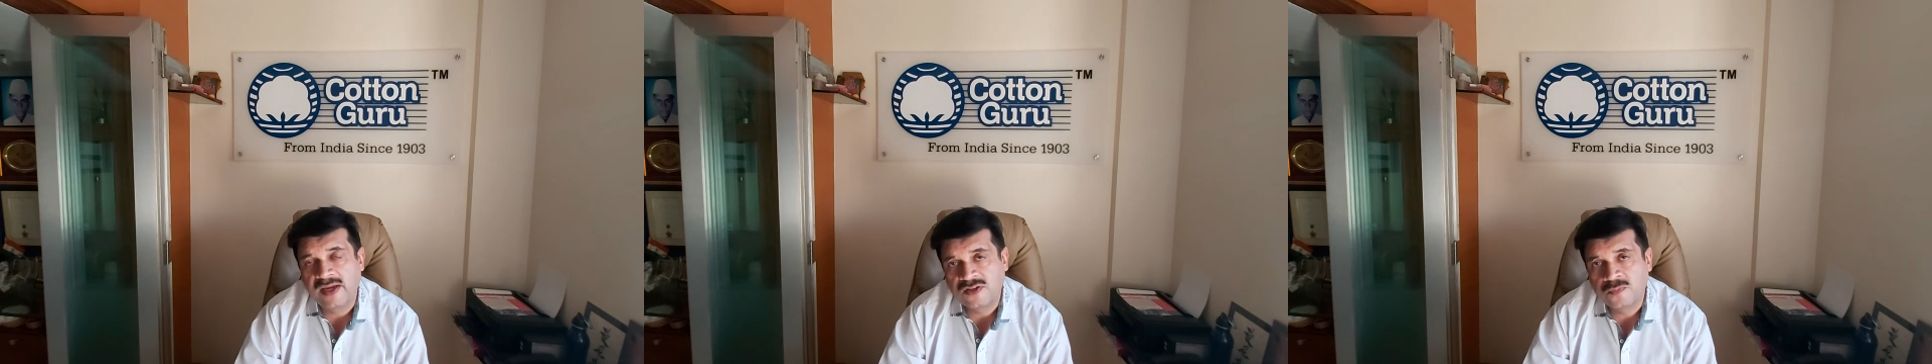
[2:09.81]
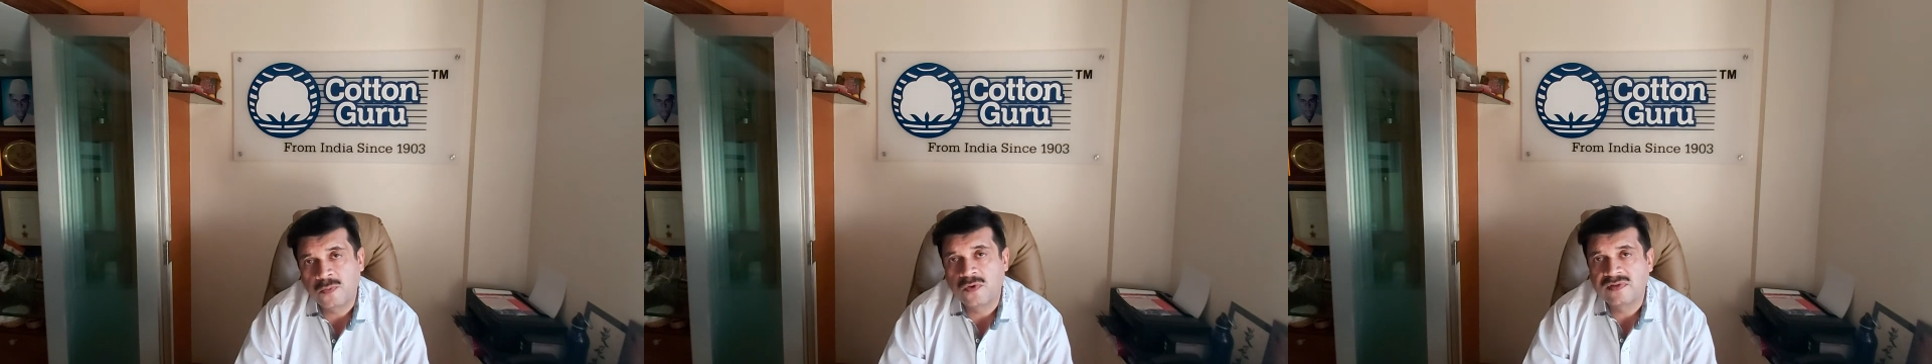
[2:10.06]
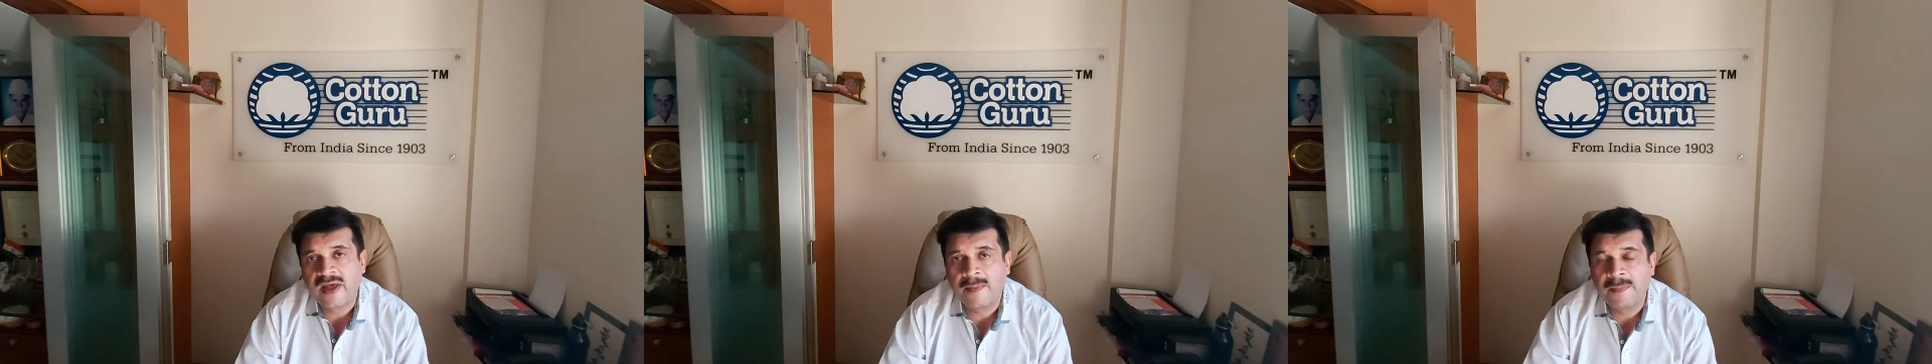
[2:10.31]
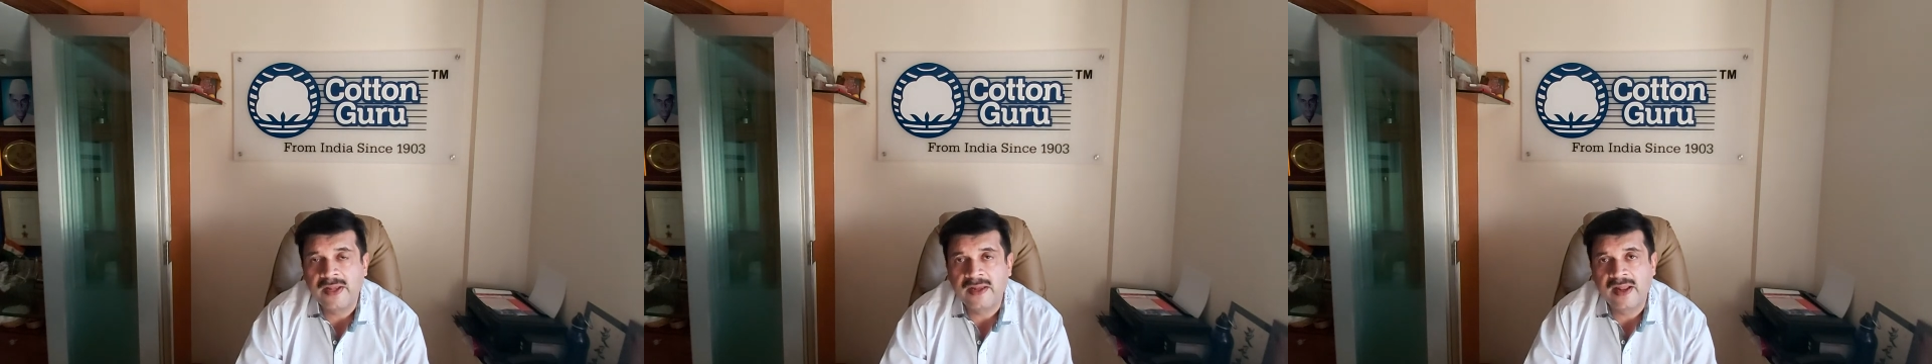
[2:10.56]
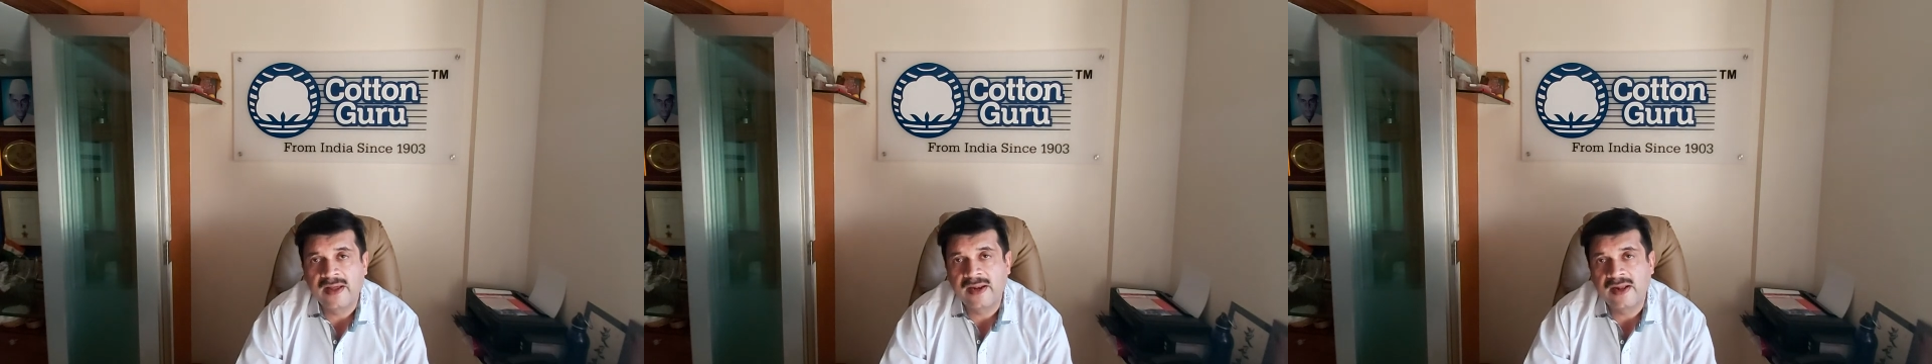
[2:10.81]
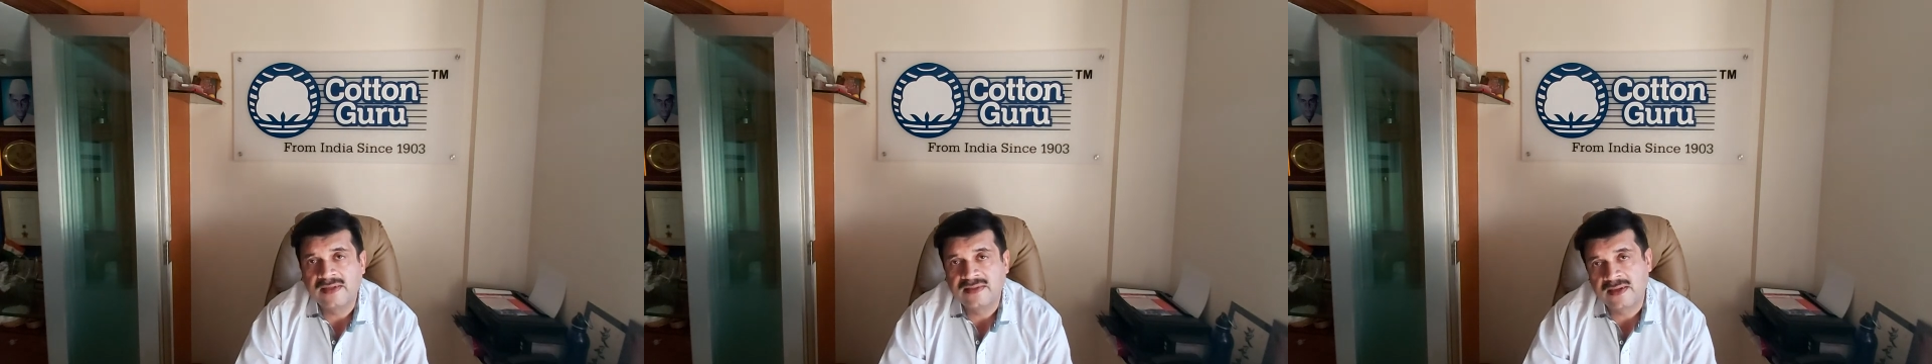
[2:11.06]
exports happening in
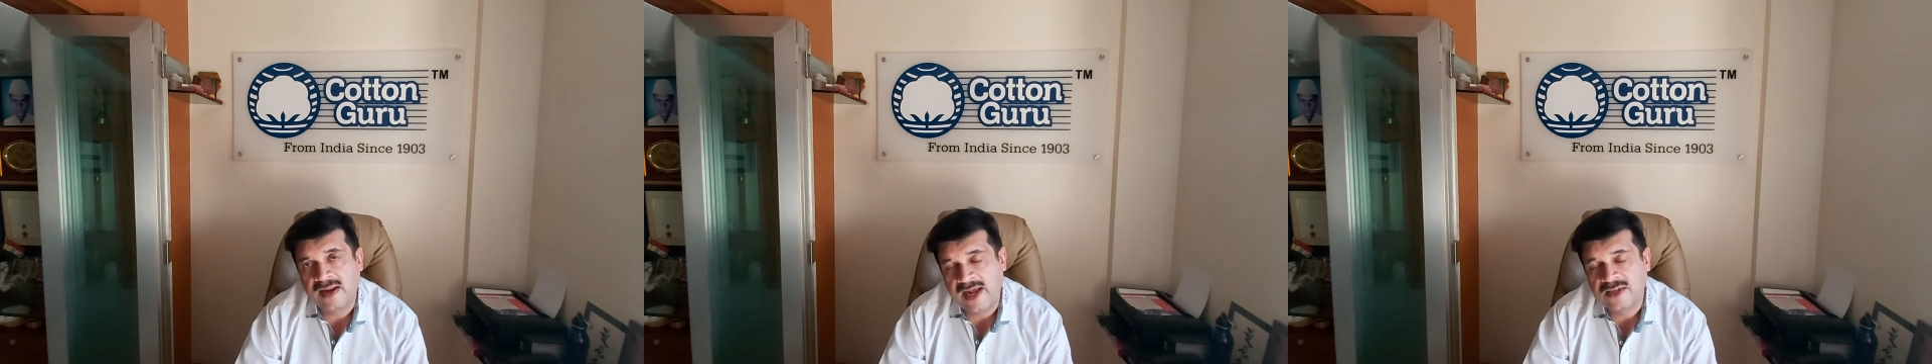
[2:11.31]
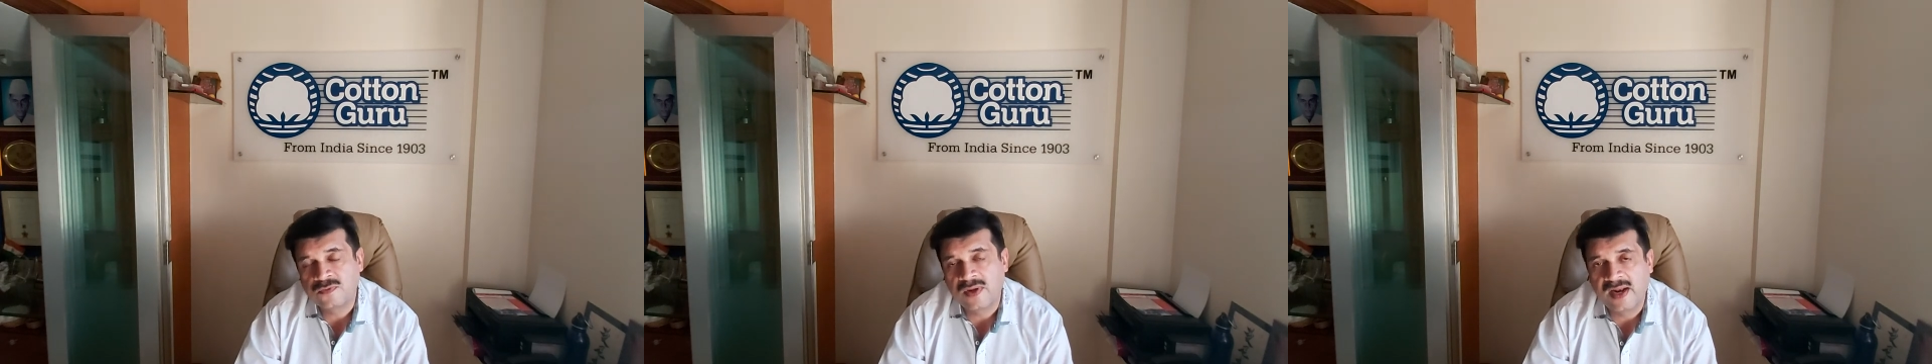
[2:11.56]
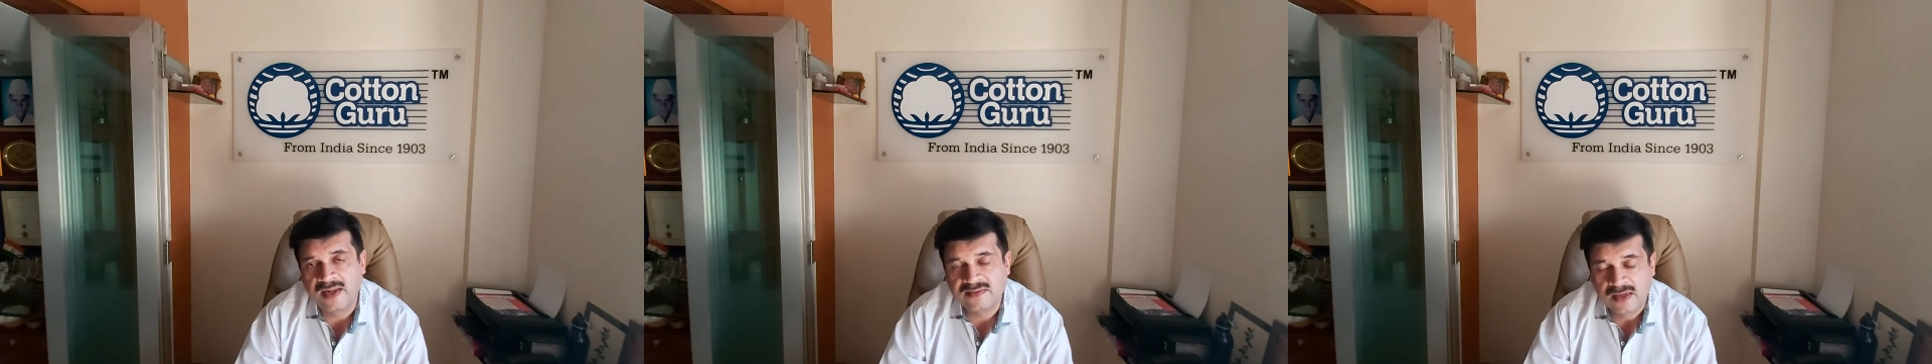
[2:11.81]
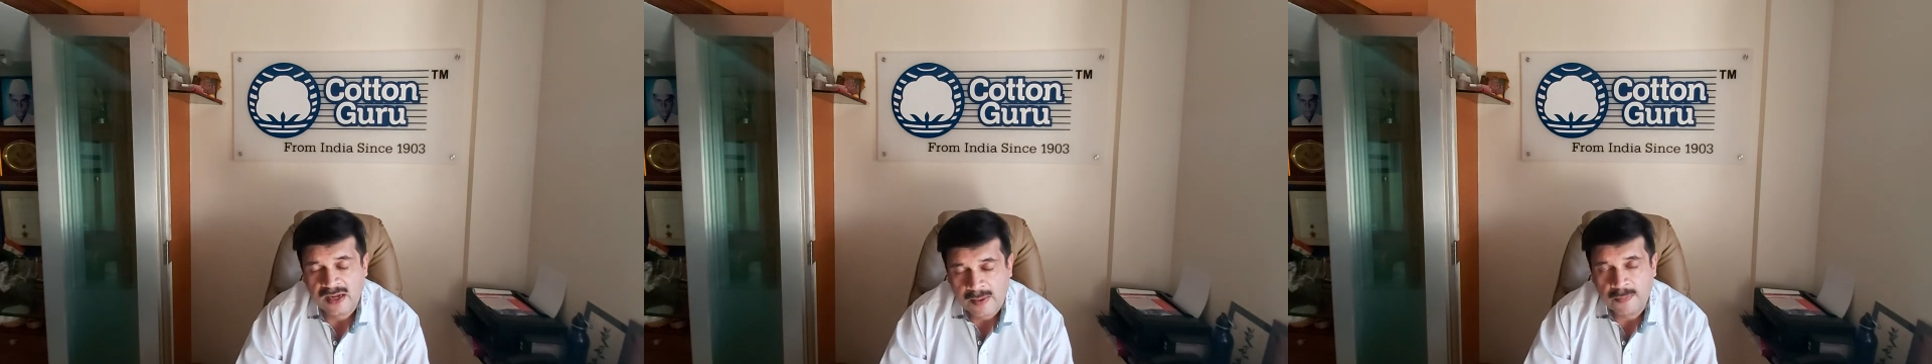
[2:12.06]
agriculture as well as